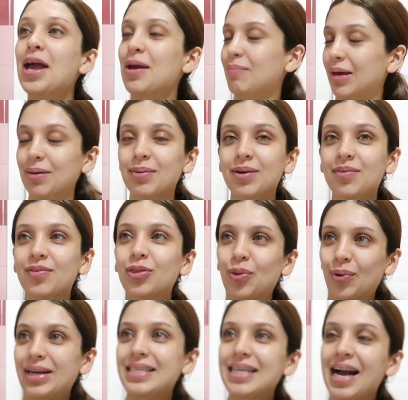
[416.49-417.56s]
maybe
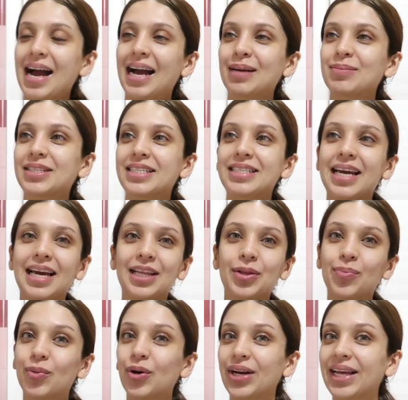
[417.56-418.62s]
three times a day in
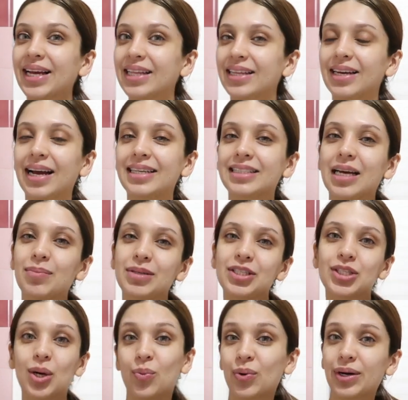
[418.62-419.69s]
the morning morning and the nighttime and
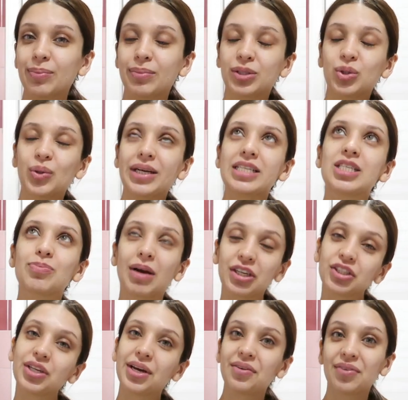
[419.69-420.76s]
somewhere in between,
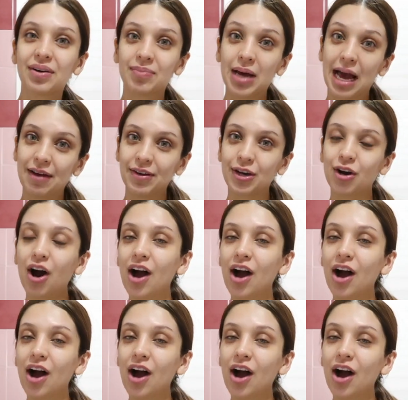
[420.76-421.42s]
especially if I'm having